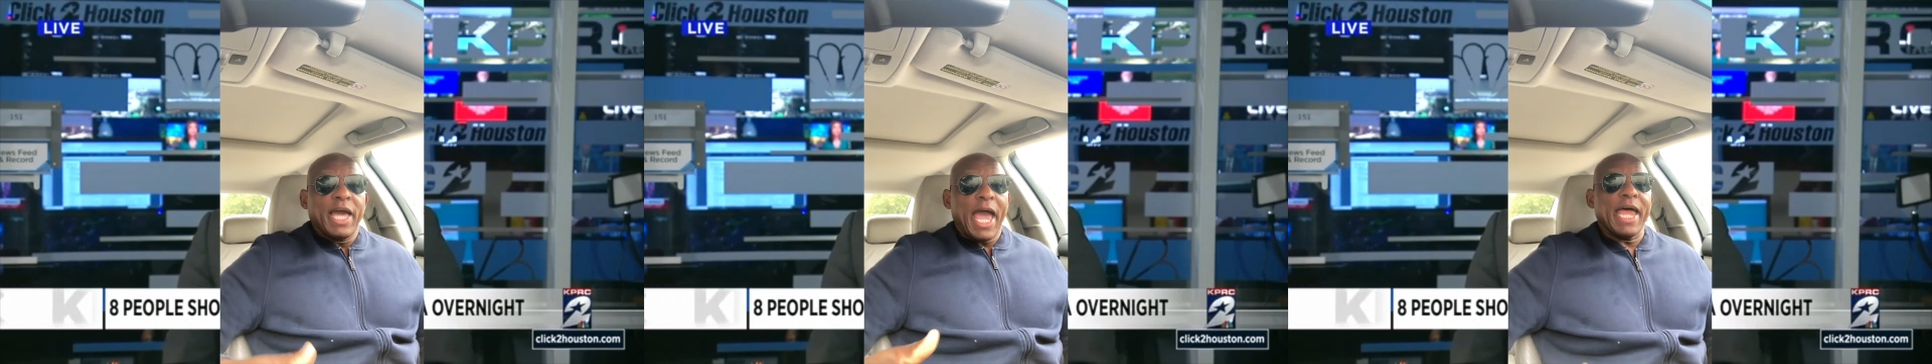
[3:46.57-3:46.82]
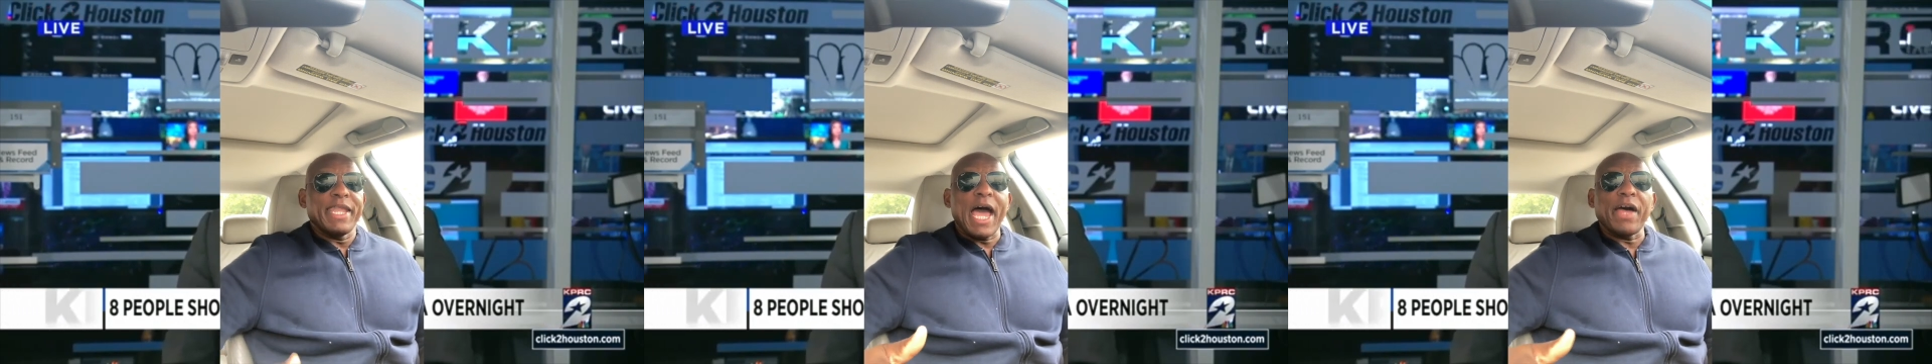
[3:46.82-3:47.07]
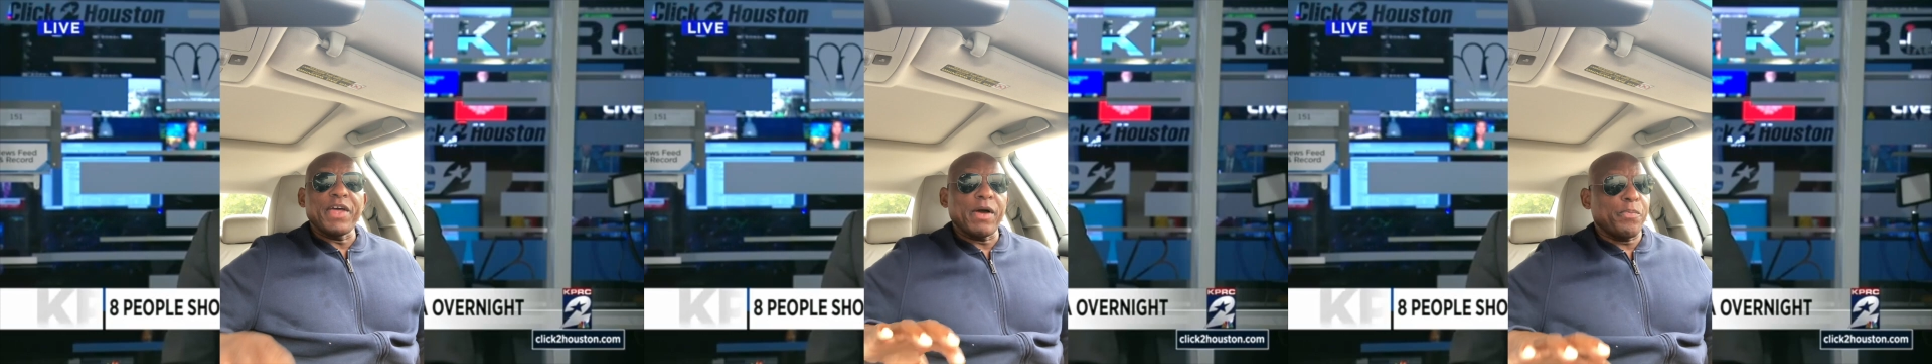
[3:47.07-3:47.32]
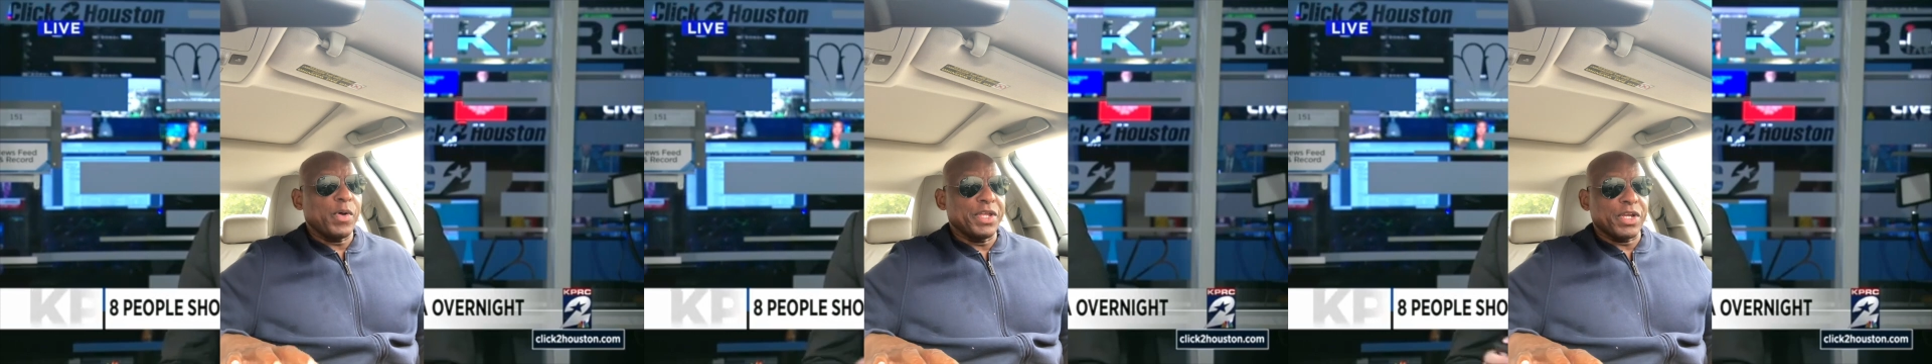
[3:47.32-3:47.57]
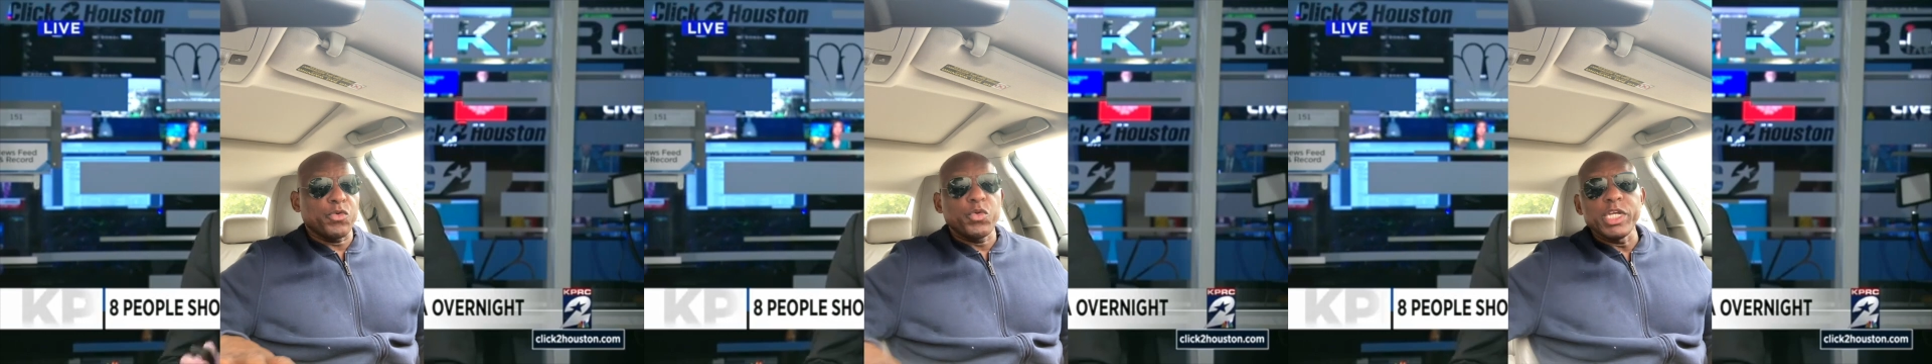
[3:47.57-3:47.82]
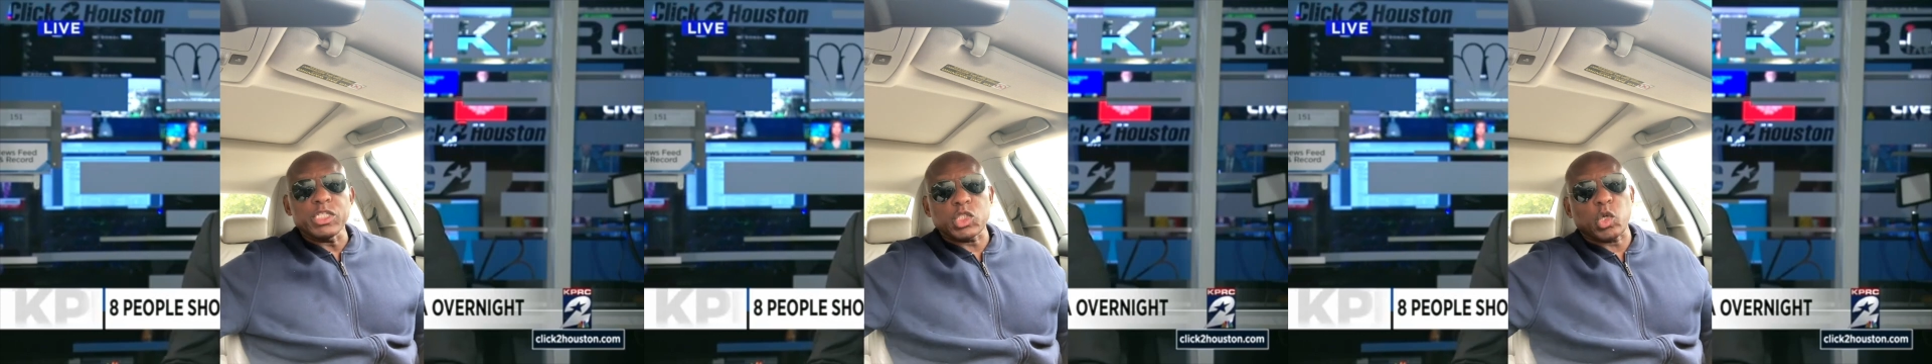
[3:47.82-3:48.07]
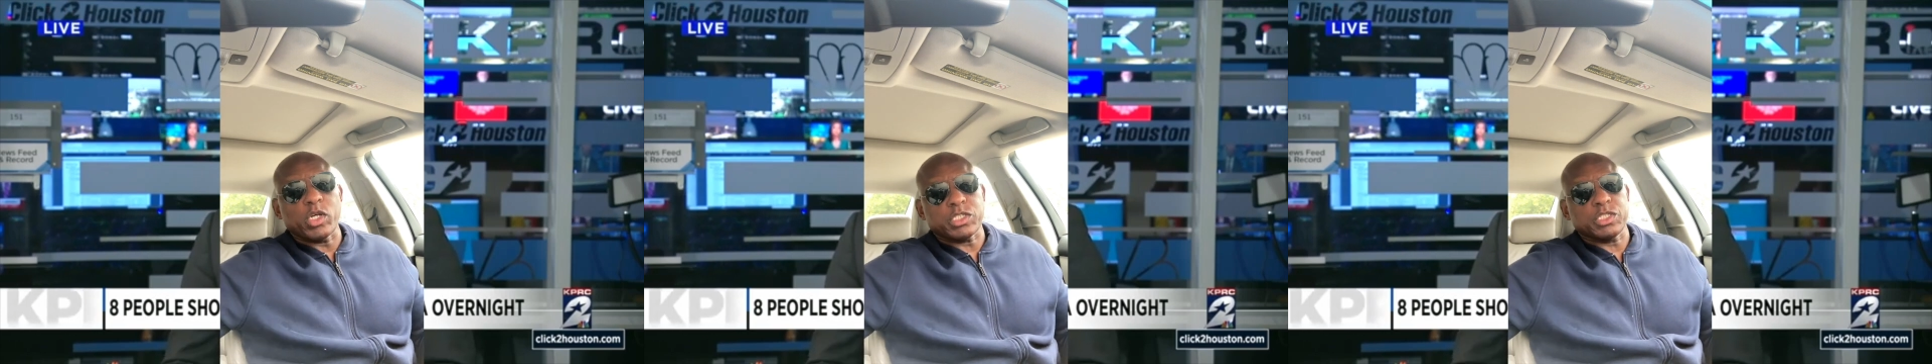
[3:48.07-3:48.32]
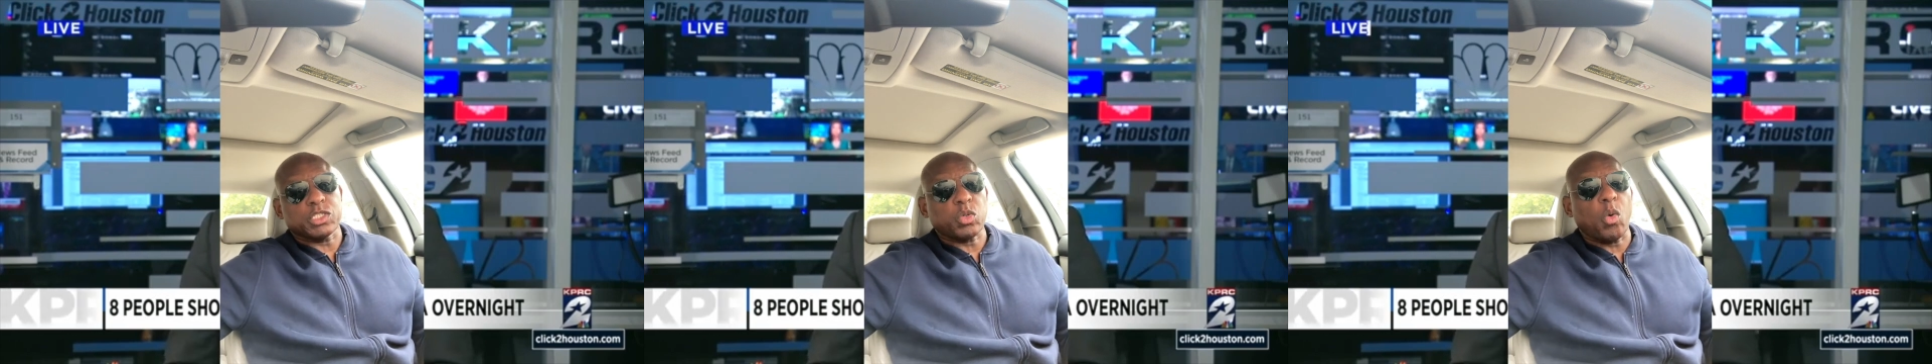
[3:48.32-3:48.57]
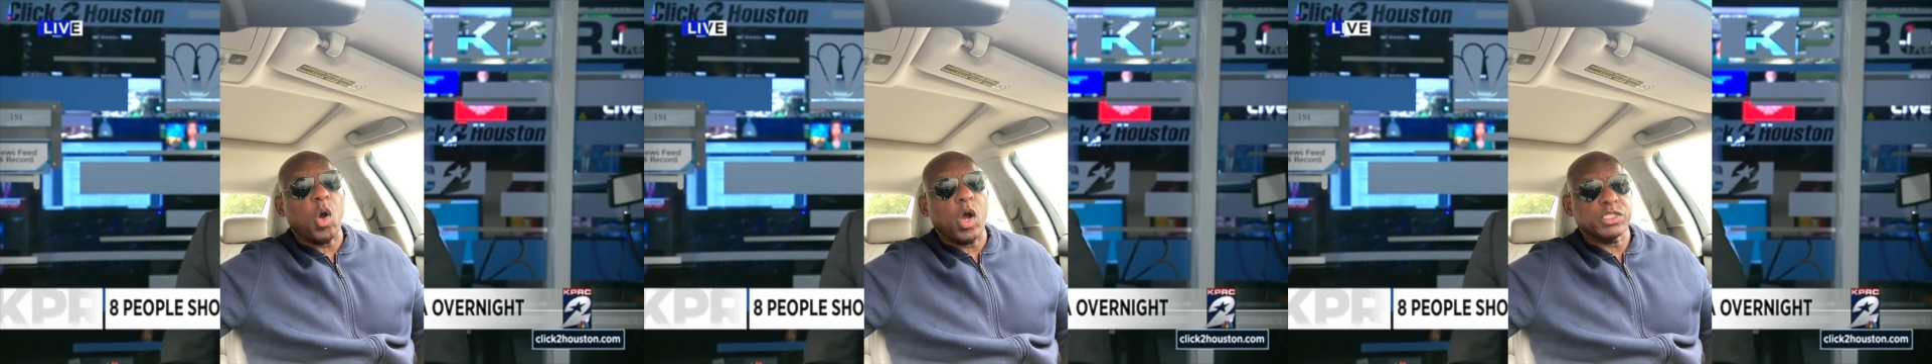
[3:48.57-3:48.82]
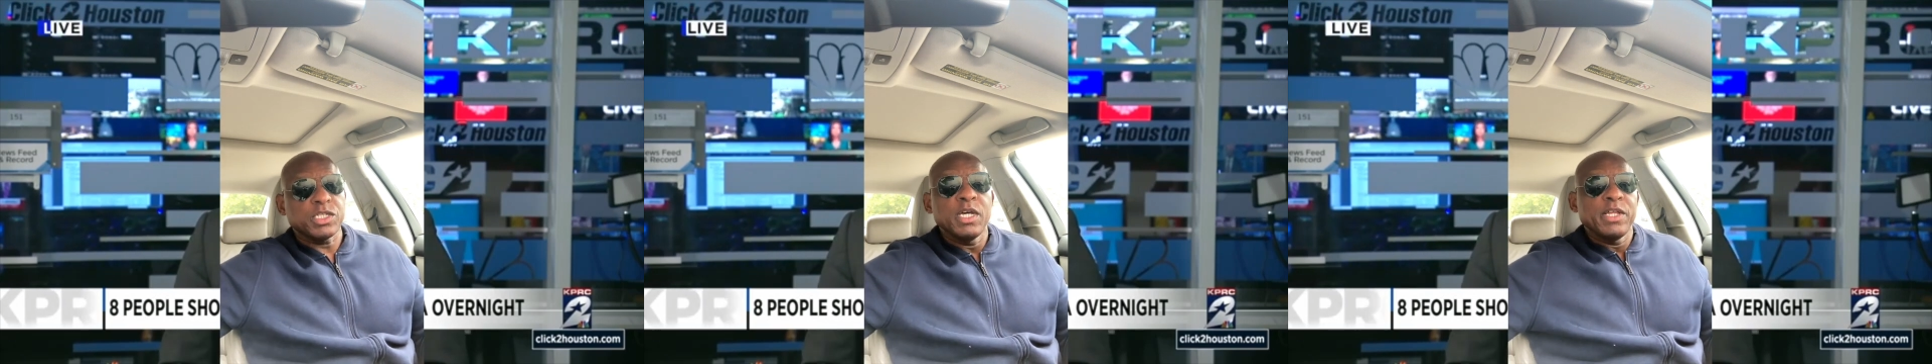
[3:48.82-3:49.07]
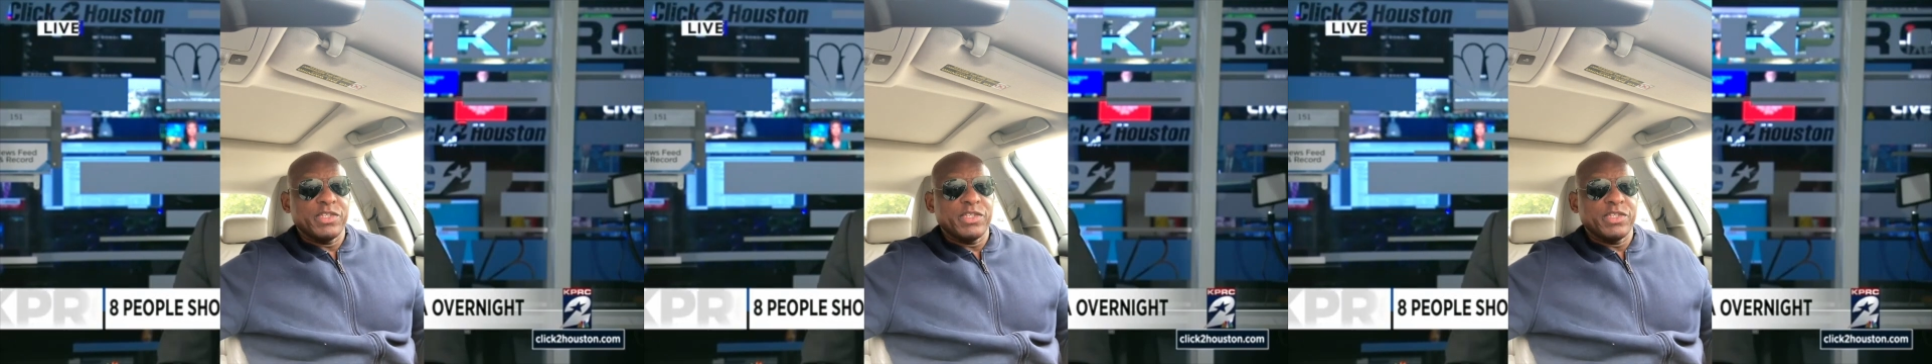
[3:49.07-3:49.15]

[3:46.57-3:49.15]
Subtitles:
and now they're putting resources towards